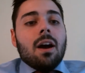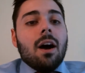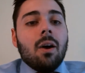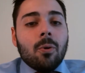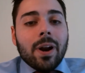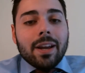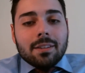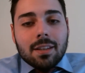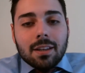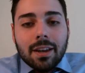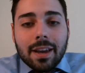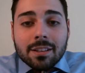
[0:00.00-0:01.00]
All right,
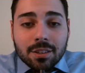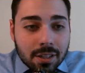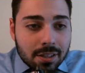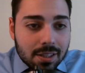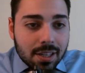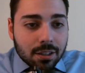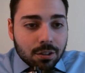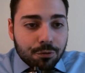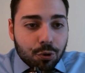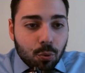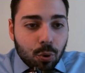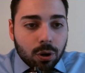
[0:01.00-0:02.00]
is this the end of
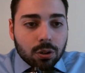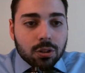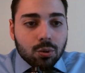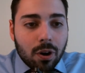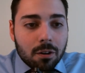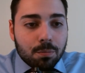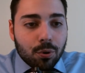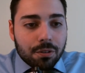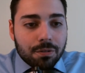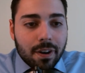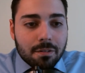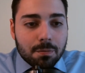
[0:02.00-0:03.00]
the world?
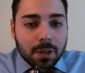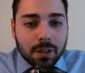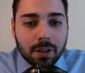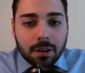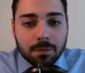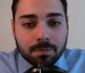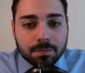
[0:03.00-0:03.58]
12.5 million.